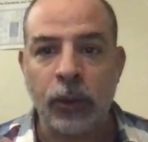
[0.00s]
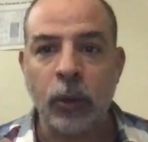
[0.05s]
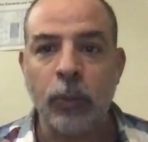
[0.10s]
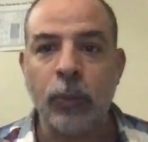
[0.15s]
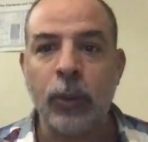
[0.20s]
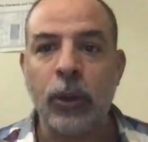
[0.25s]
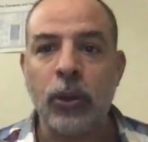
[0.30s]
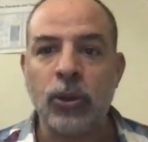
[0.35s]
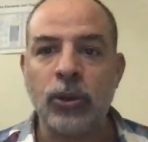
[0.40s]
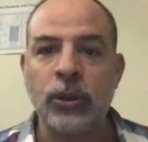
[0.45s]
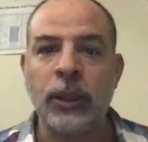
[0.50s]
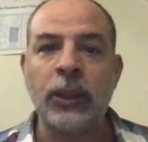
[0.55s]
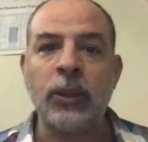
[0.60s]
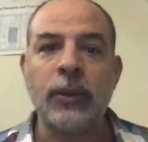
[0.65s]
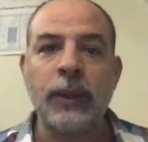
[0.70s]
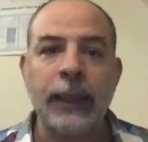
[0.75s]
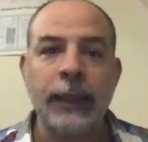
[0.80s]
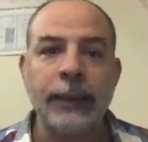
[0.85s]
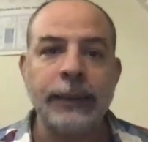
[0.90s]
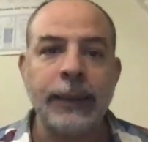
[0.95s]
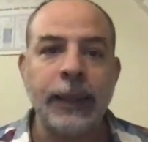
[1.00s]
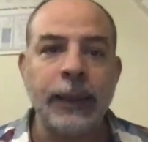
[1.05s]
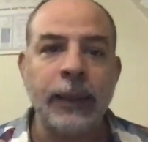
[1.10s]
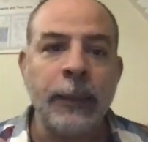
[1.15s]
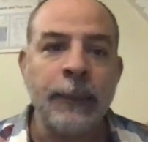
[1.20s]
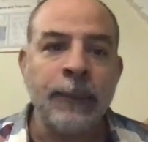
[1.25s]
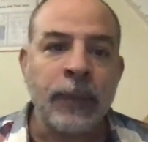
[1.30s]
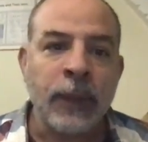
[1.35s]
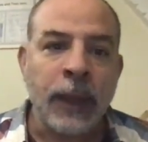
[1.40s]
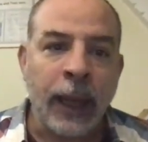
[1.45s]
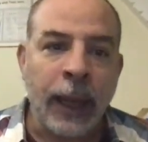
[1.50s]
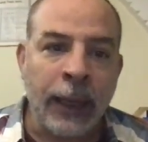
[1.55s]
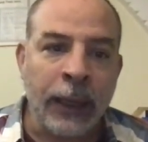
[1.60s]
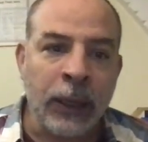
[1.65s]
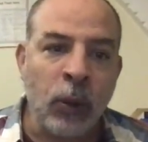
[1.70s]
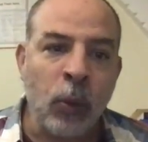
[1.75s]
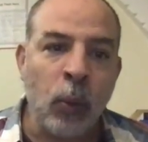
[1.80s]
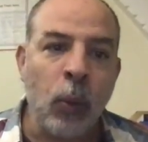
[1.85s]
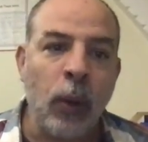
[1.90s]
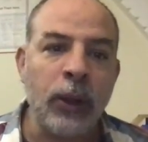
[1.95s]
to produce nanocalcite,
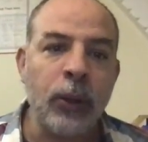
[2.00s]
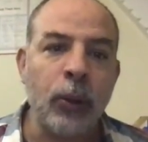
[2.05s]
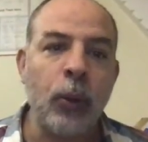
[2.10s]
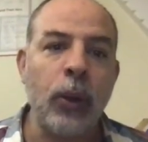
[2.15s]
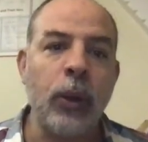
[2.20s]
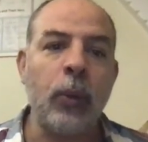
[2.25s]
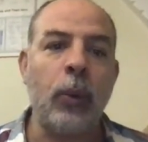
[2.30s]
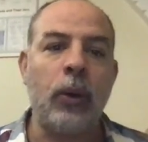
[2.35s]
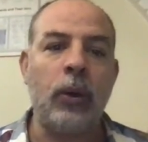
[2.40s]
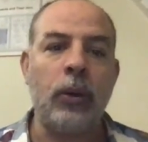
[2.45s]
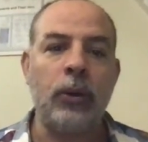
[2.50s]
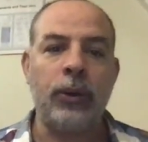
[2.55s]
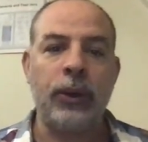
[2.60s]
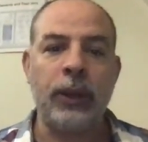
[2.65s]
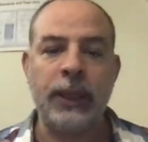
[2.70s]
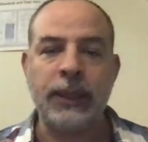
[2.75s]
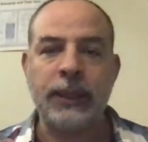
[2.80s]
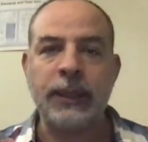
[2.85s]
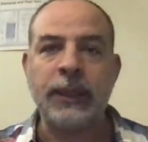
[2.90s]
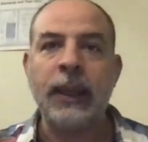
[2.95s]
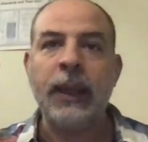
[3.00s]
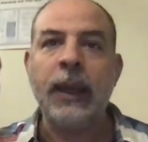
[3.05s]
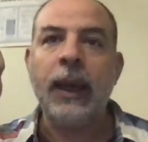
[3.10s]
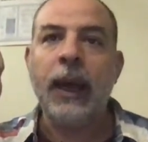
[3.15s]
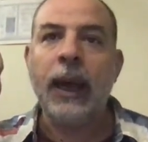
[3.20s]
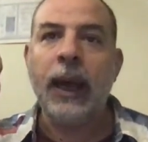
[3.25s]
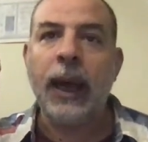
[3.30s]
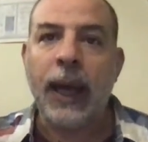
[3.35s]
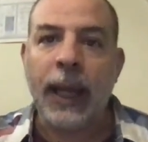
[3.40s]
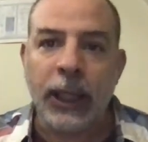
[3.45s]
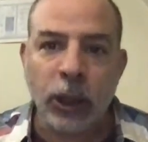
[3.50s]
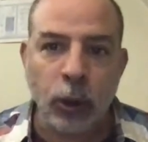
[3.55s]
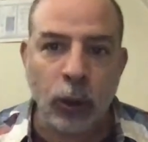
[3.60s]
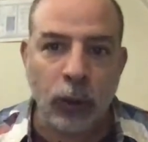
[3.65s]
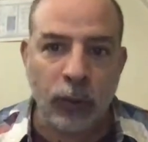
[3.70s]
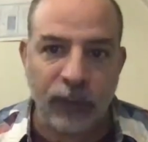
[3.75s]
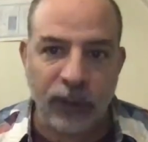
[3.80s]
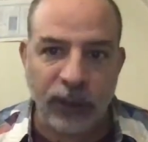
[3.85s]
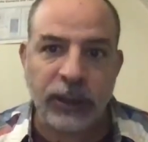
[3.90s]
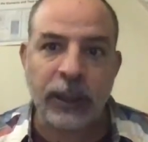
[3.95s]
and what we want is high
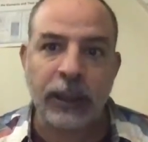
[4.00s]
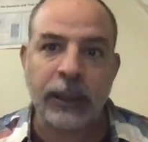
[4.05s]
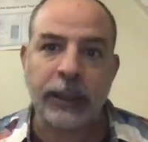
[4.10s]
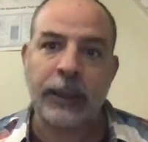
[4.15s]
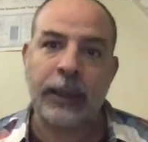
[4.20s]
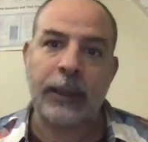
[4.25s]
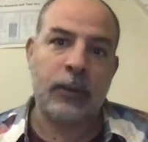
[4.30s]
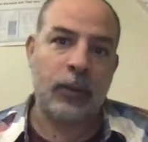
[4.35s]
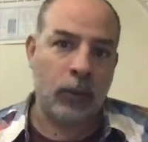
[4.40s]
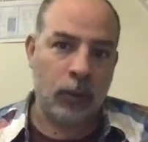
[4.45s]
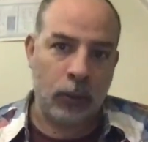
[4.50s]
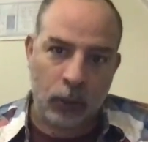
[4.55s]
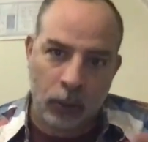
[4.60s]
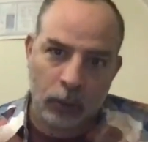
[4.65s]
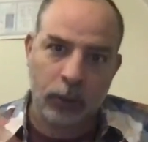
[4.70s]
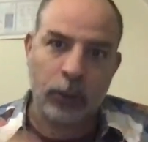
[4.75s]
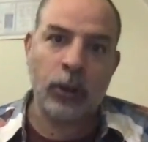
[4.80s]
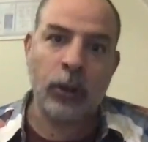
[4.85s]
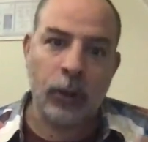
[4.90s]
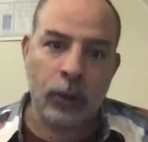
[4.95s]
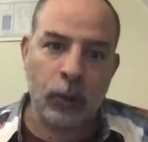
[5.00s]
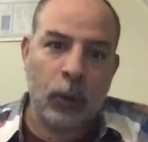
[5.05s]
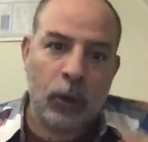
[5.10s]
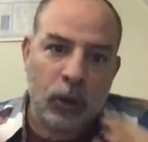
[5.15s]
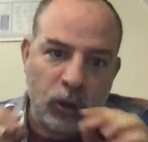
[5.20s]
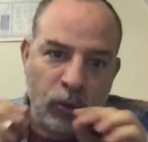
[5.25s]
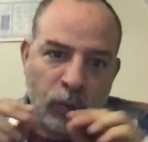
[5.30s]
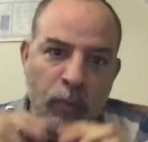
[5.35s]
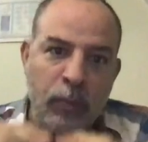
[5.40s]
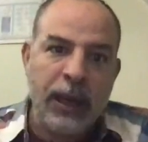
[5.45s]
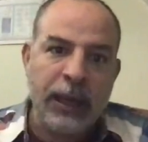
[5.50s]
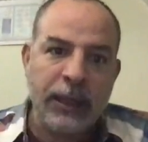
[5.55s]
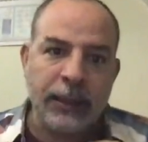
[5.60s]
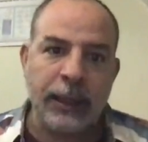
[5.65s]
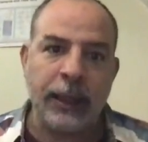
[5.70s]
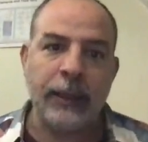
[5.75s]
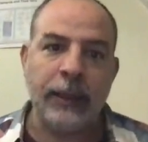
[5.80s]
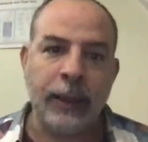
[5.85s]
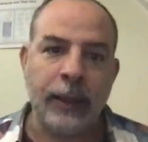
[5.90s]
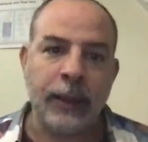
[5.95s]
surface area, or in other words, very
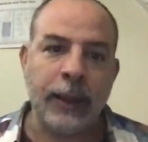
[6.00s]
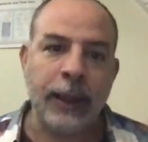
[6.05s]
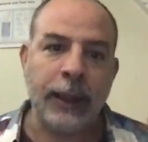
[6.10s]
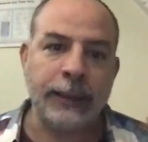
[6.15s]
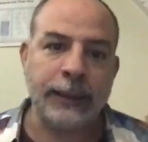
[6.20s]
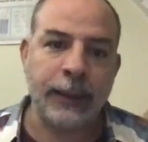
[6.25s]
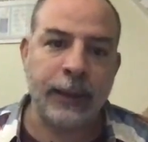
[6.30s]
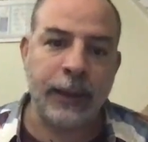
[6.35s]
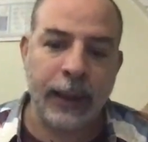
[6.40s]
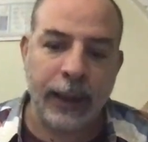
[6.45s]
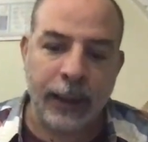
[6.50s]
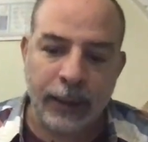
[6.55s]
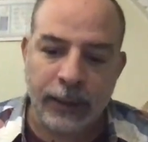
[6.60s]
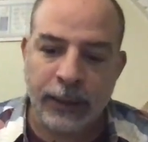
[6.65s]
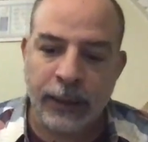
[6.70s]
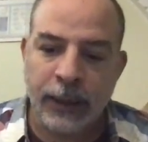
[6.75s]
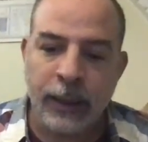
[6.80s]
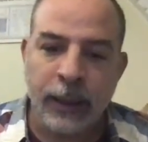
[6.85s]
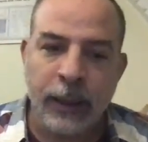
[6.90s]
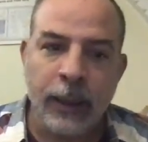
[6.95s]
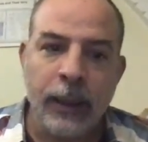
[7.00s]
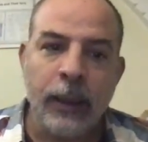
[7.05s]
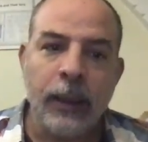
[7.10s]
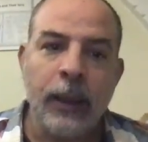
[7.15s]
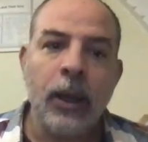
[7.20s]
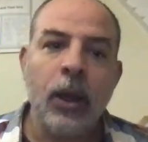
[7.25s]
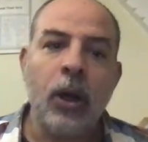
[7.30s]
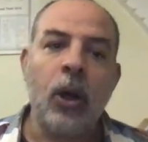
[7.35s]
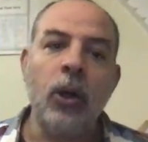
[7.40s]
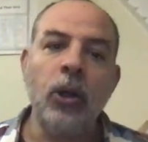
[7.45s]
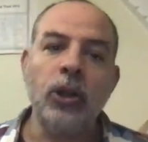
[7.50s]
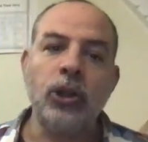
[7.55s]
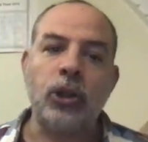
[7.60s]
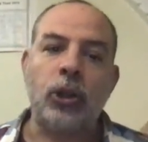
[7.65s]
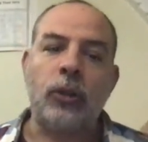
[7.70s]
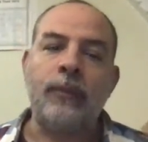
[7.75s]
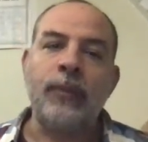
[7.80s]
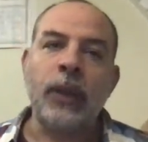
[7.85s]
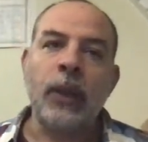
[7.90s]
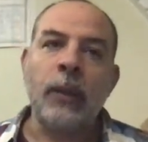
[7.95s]
tiny calcite grains.
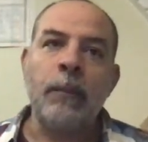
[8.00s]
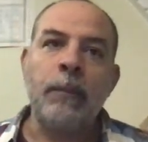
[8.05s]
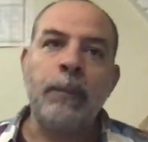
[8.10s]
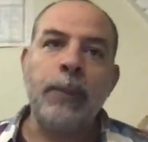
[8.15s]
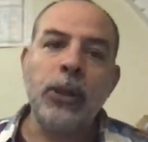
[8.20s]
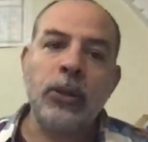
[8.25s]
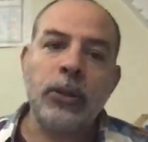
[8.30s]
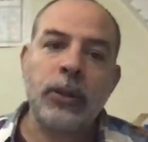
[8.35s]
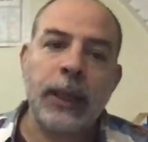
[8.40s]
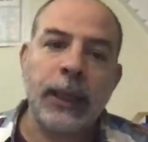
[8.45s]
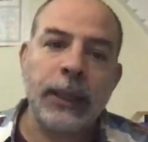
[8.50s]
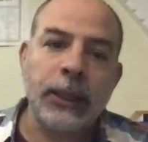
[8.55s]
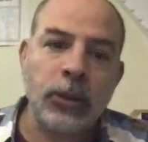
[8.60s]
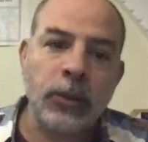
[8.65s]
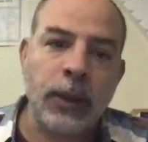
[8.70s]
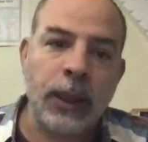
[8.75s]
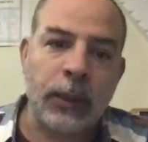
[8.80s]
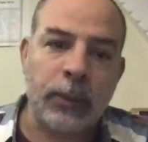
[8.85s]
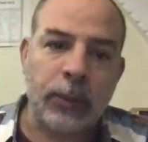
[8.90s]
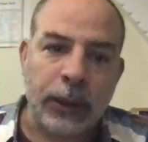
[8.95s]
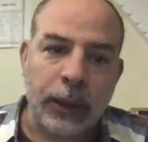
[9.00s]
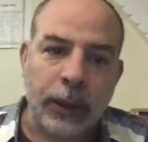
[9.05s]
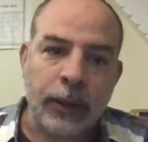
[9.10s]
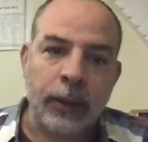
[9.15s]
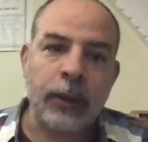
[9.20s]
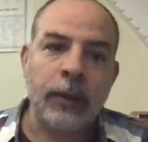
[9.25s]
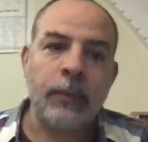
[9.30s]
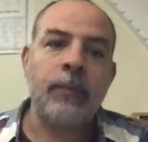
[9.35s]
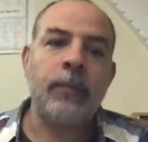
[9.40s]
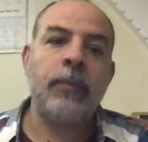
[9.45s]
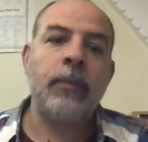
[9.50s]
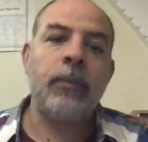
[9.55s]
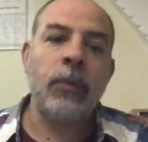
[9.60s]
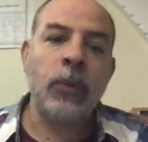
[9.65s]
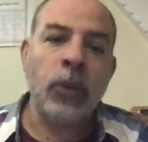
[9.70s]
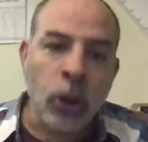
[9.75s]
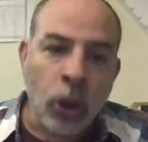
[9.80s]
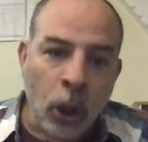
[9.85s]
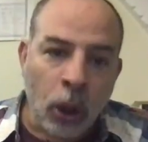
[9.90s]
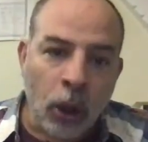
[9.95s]
Also, pure calcium carbonate,
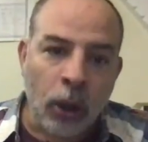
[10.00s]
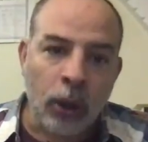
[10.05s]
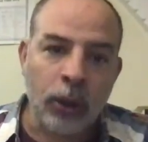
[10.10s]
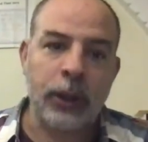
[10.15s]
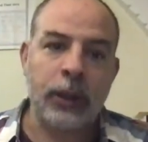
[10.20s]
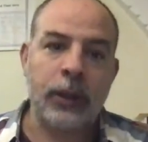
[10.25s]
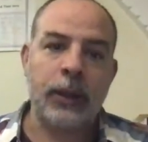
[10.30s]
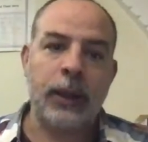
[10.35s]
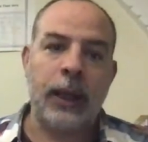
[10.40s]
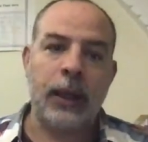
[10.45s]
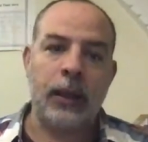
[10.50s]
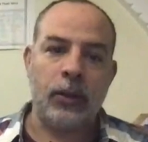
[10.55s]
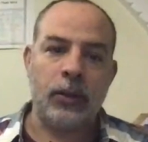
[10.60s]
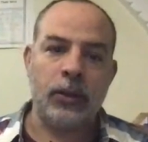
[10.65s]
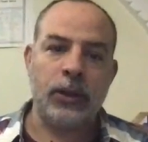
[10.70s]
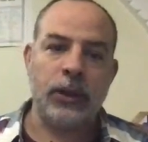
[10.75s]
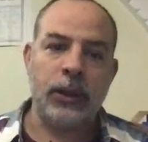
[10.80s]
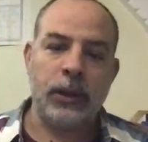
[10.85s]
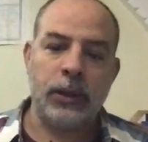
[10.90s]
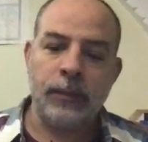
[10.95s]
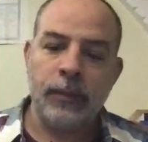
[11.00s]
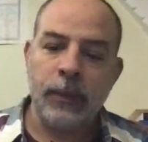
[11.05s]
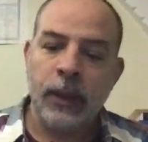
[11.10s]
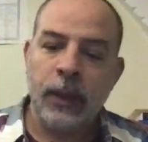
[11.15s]
no other ions there.